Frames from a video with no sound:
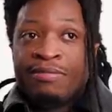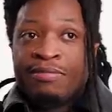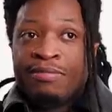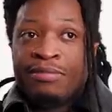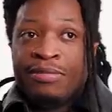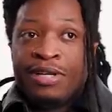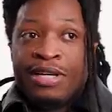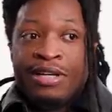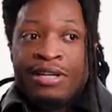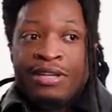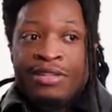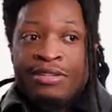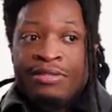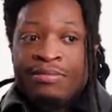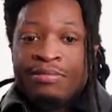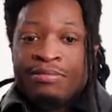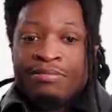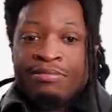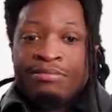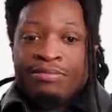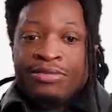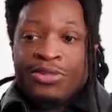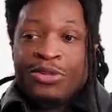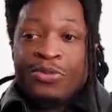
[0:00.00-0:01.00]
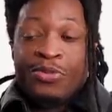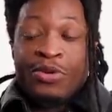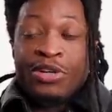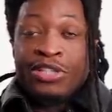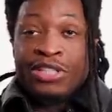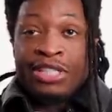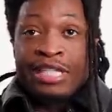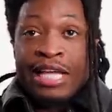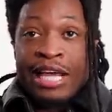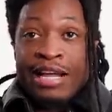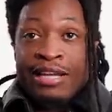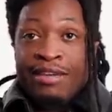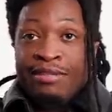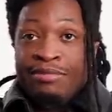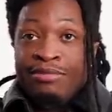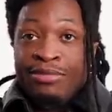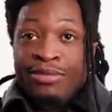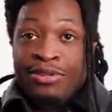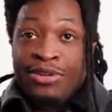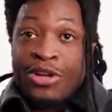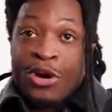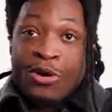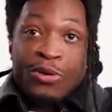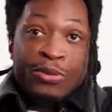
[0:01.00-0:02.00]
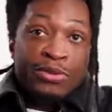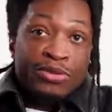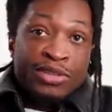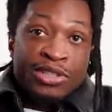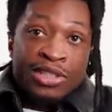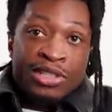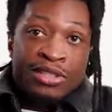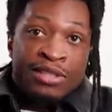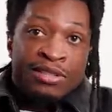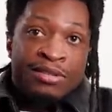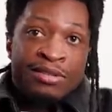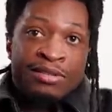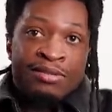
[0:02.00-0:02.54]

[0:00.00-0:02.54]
but the ones that don't,